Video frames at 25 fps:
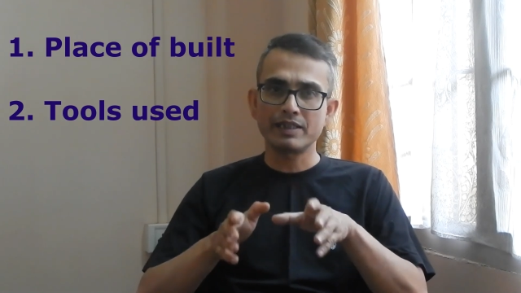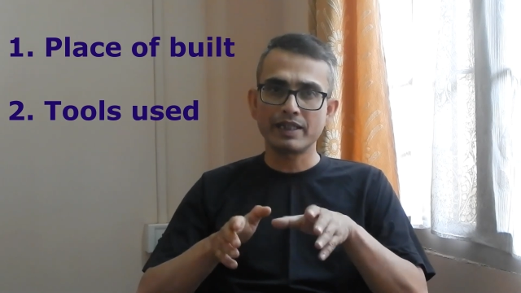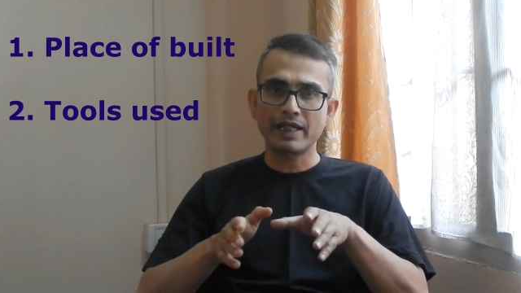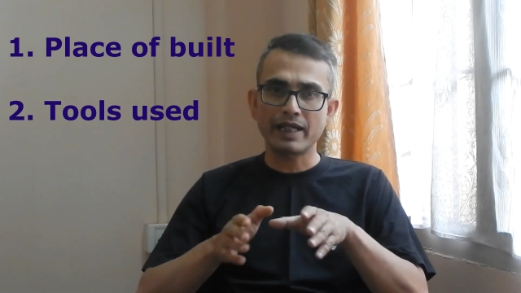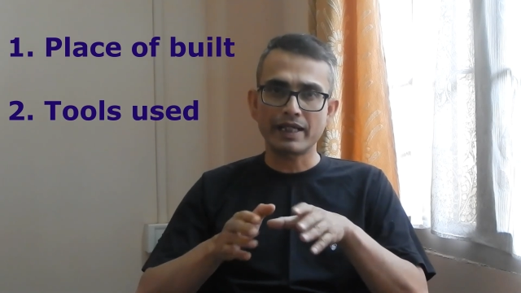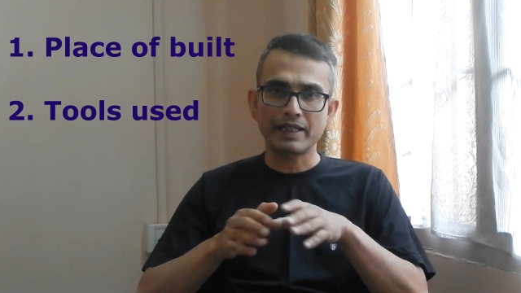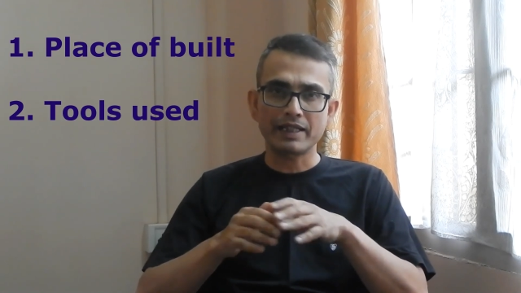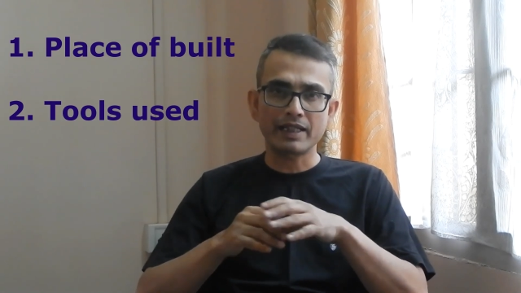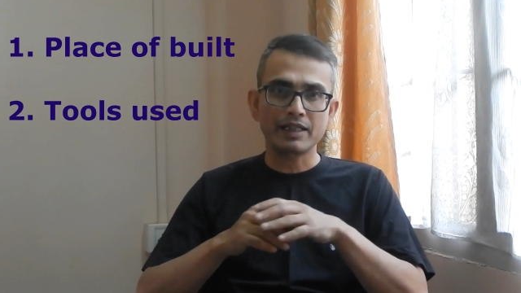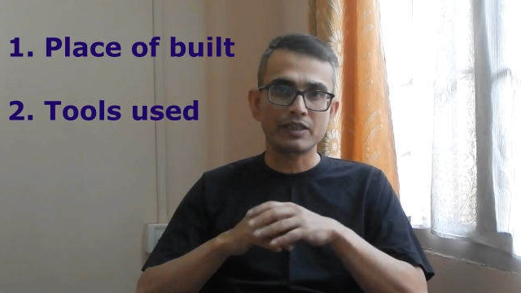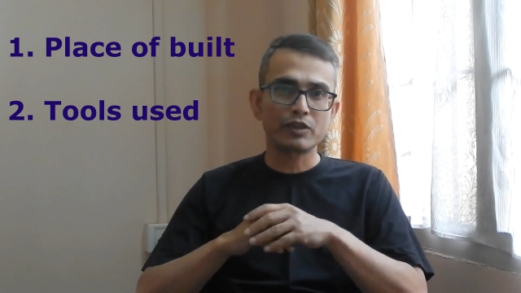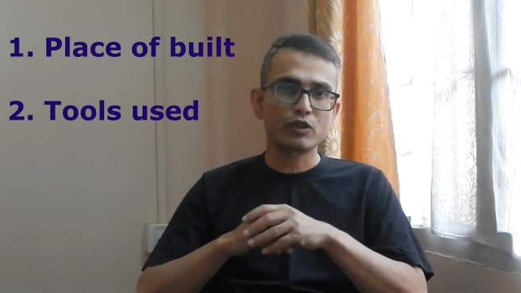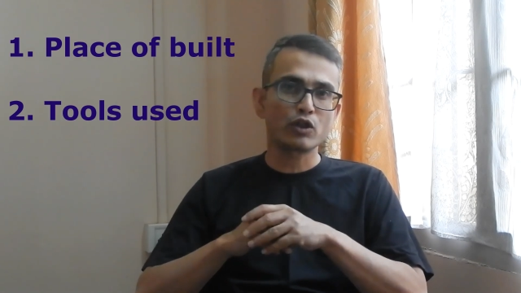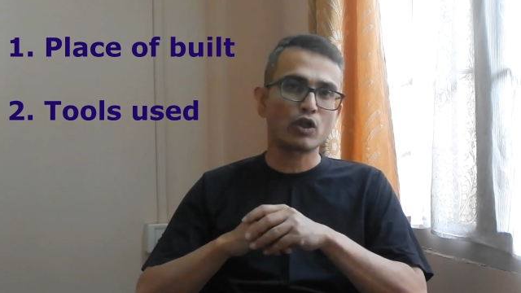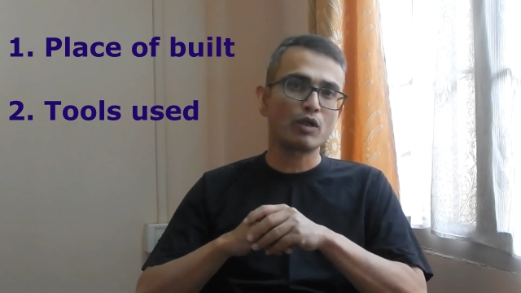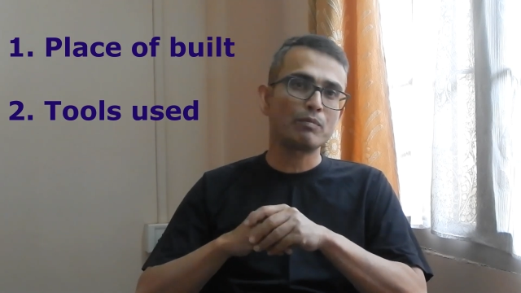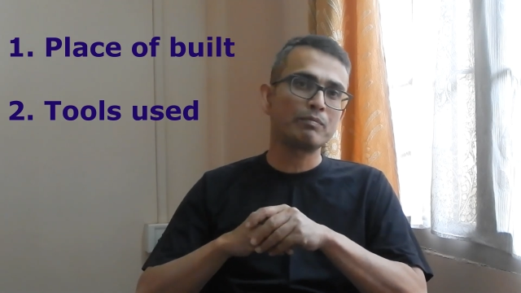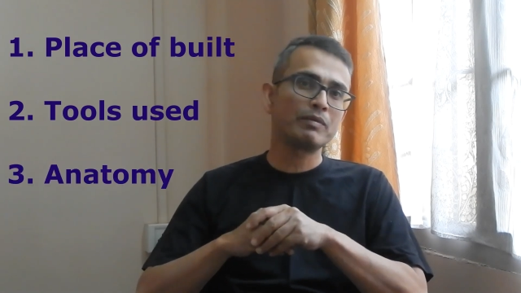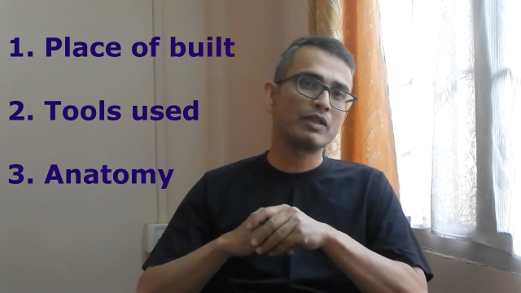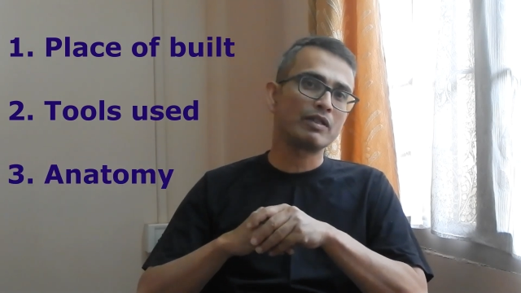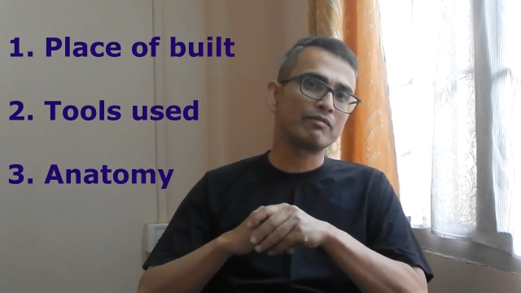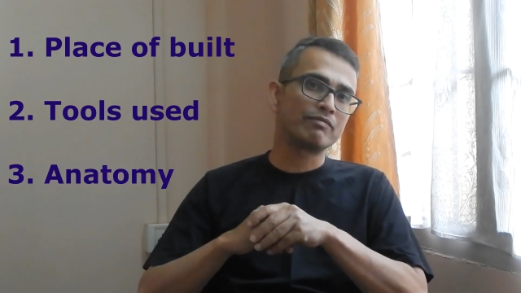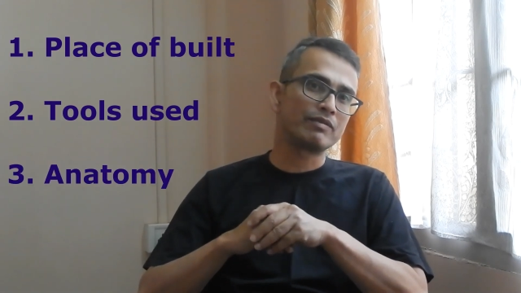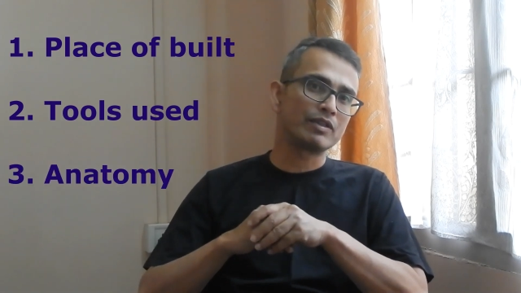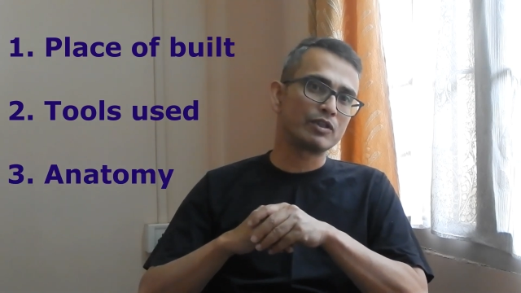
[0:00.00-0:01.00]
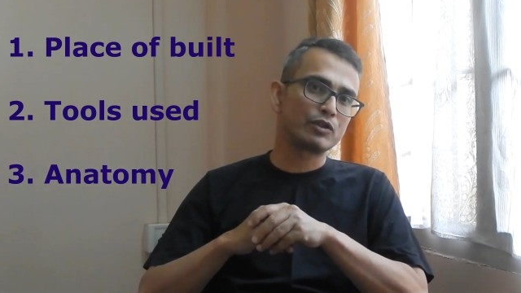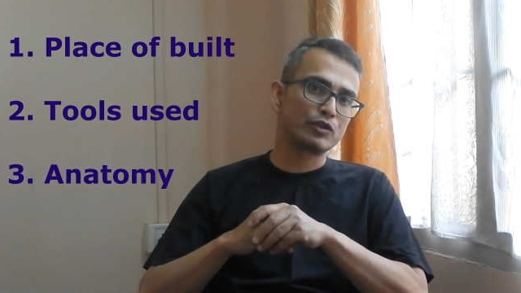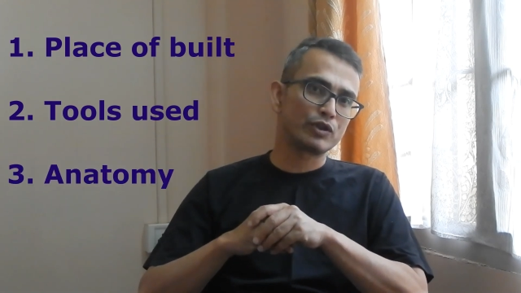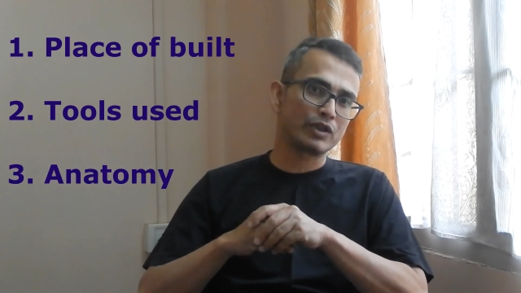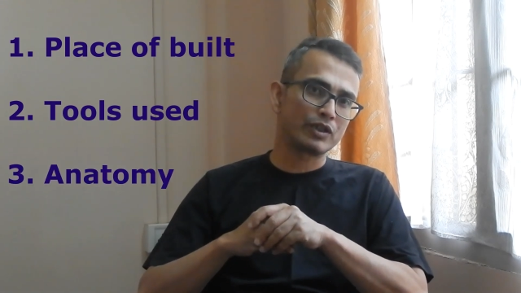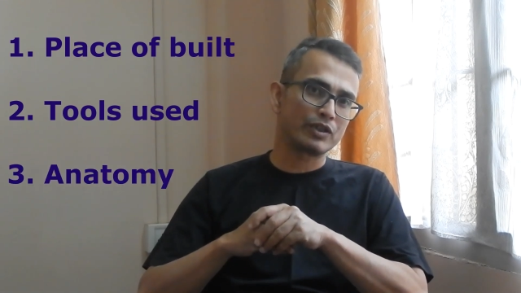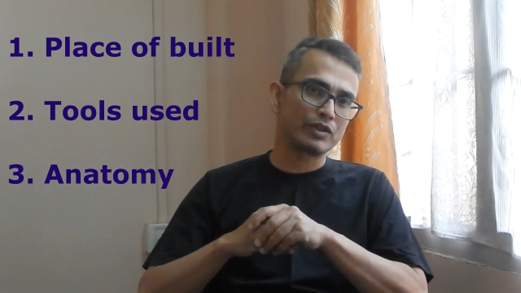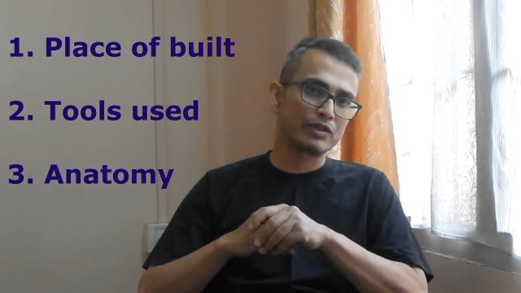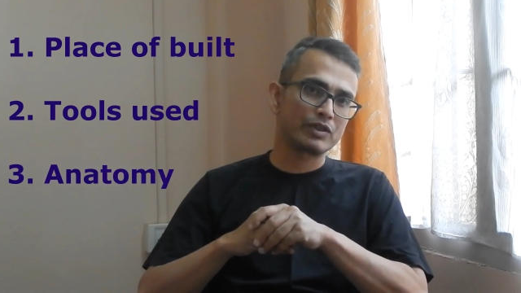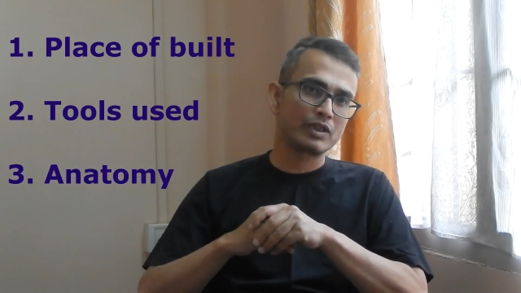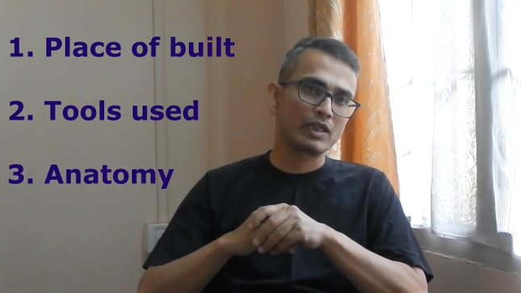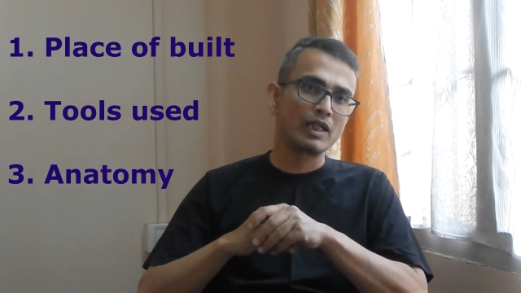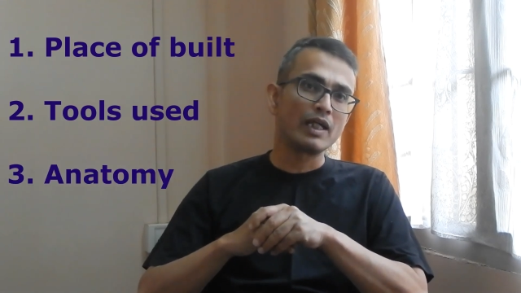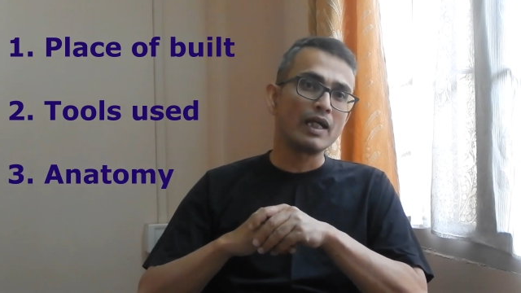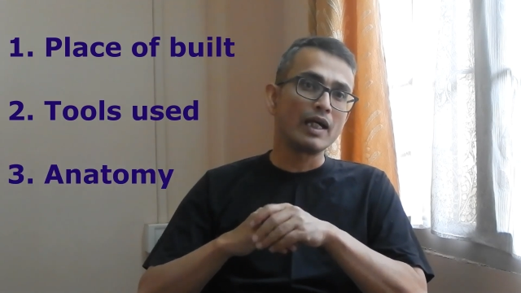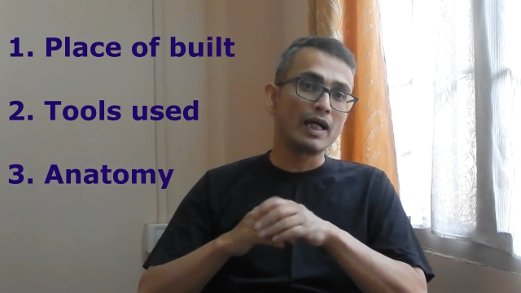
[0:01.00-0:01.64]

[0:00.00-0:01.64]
the anatomy of the chest.